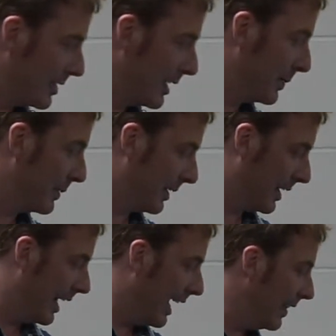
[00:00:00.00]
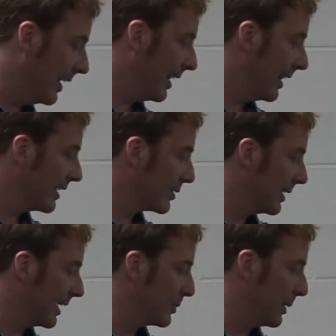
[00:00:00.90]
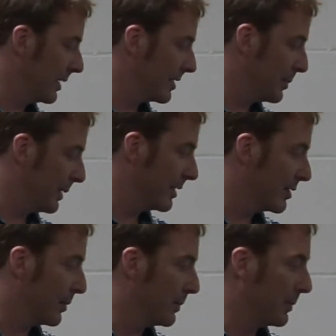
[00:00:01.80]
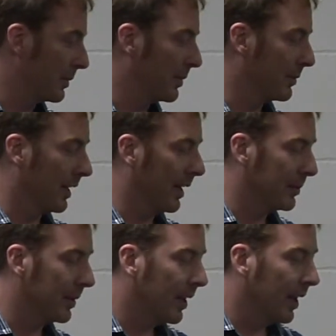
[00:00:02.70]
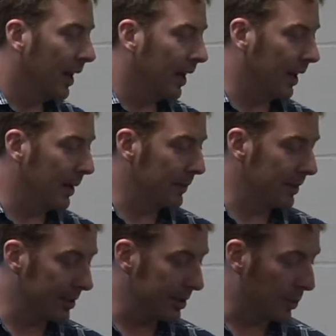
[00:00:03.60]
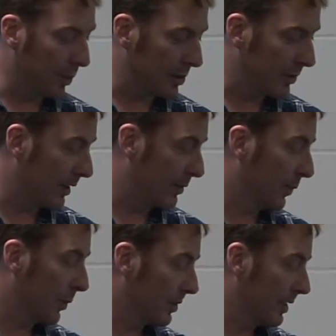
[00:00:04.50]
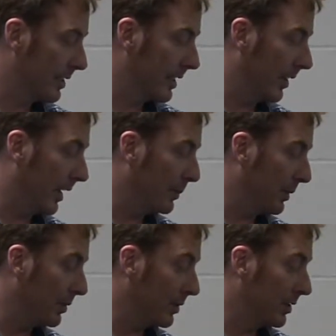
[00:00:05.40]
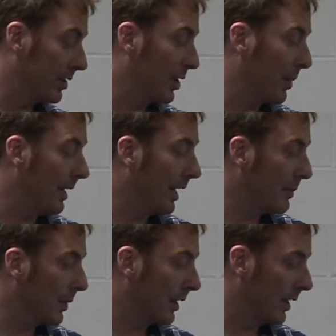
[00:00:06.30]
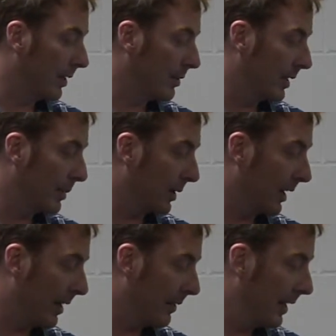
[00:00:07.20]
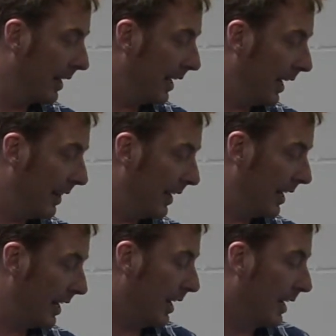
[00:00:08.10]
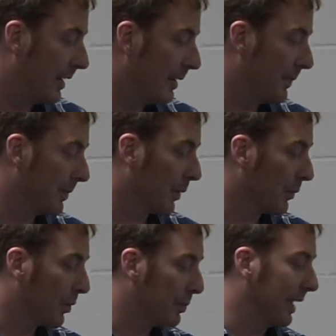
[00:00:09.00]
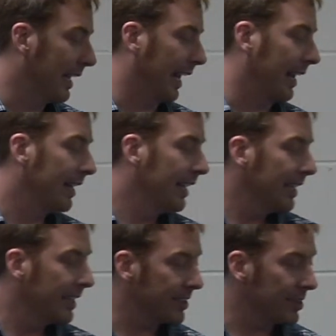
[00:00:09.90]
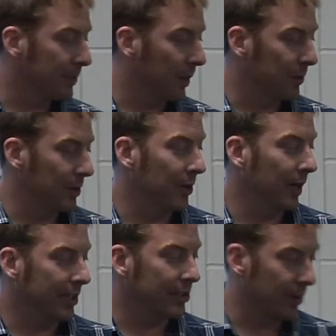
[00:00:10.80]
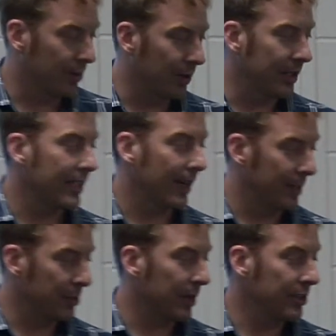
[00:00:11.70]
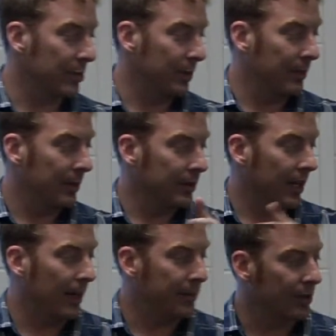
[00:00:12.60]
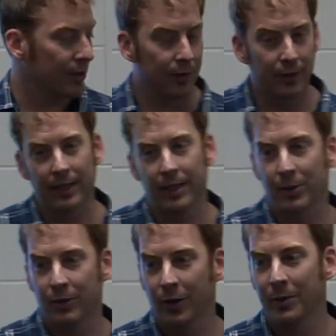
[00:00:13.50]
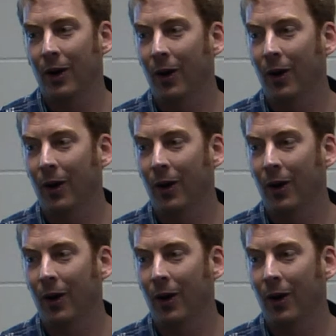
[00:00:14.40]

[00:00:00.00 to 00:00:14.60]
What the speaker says: the timing part. And then that's where the experienced opinions from people can really help. This is Porter's 5 forces that'll help you determine that in a market. I'll do that in a breakout. And then worth planning. This is the part where you actually throw in timelines, projects, people's options for funding, pro forma,